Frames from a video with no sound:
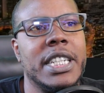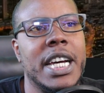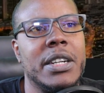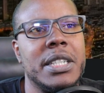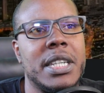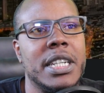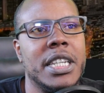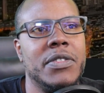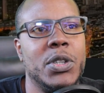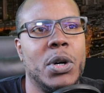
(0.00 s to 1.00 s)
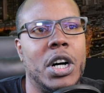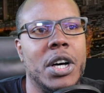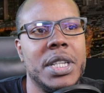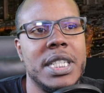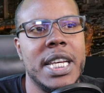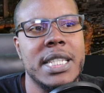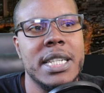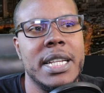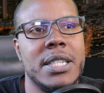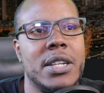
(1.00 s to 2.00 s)
down, it's going to give you all the test
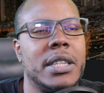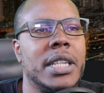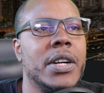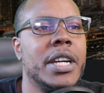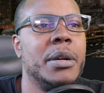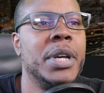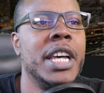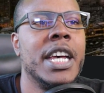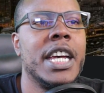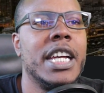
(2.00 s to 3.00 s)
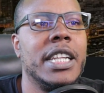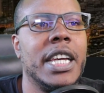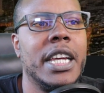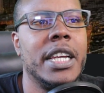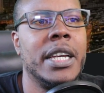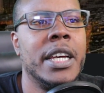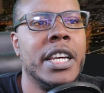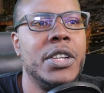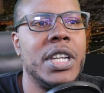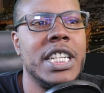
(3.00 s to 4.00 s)
nets on Ethereum, and then
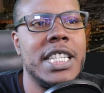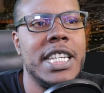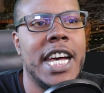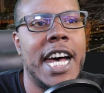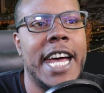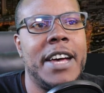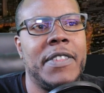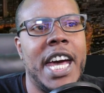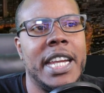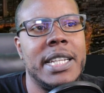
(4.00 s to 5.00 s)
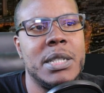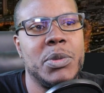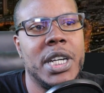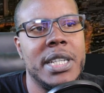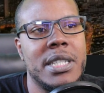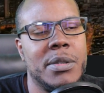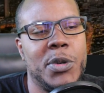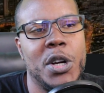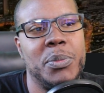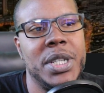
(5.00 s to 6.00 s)
you can see I have added some custom
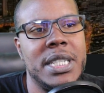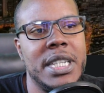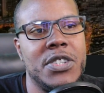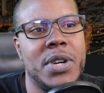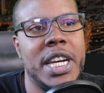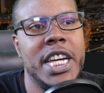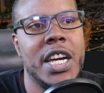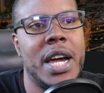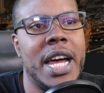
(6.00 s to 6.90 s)
R P Cs right here.